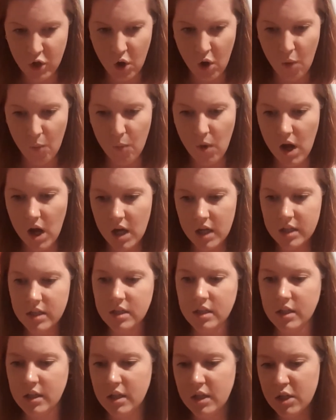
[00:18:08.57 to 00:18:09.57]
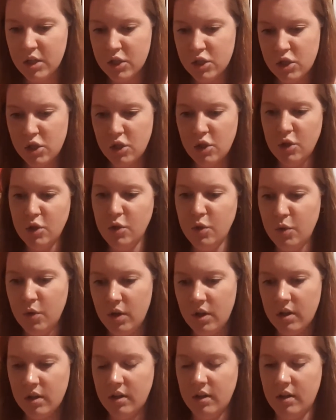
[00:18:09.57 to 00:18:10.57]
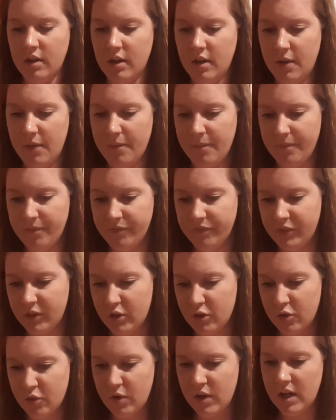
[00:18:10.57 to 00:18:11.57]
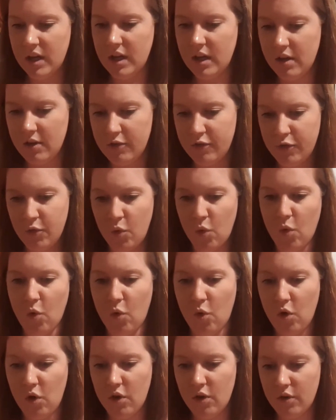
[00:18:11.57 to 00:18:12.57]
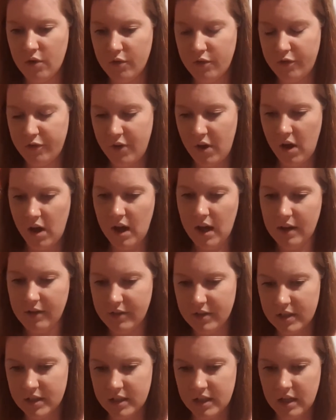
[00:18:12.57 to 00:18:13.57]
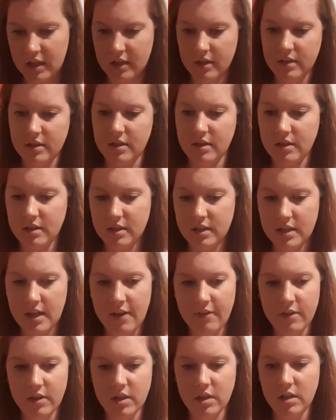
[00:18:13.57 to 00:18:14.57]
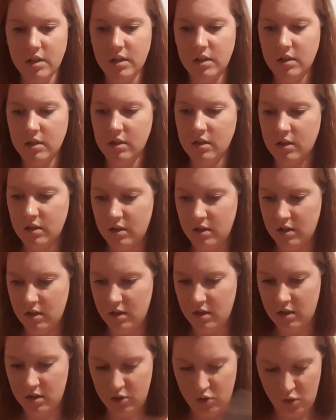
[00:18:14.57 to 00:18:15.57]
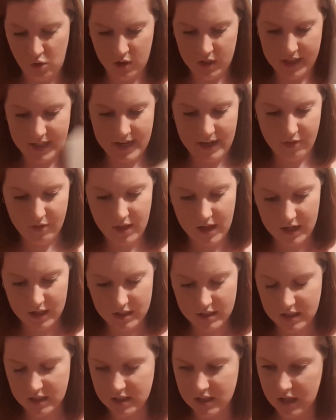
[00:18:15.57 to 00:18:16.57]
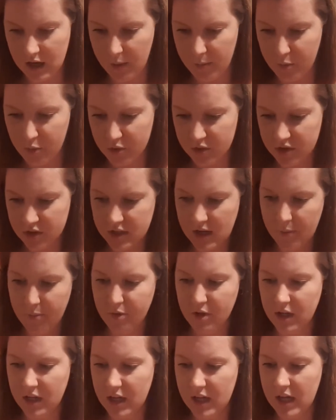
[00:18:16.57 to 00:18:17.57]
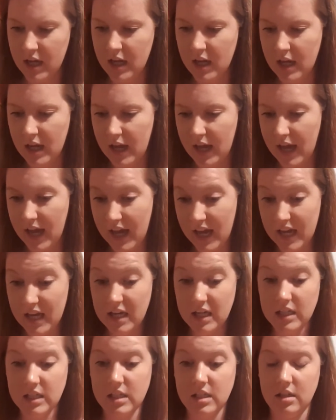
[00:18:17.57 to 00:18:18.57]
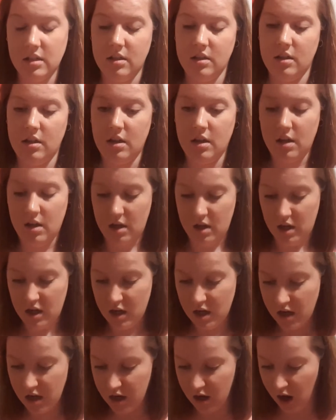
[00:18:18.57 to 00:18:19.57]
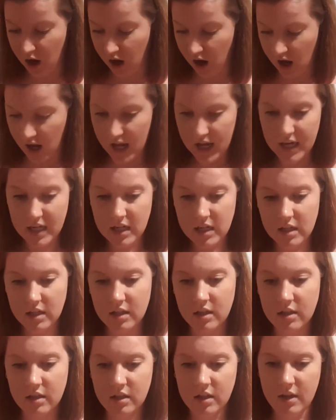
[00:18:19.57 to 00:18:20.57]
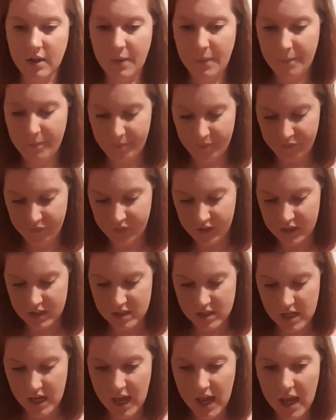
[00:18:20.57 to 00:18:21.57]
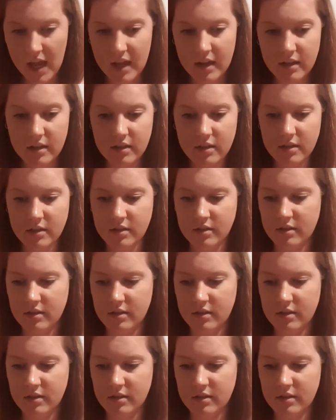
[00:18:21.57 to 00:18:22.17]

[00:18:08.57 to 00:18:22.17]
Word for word: got one, two, three, four, five, six, seven. I'm not going to count that because that's the thing I bought separately. Eight, nine, ten,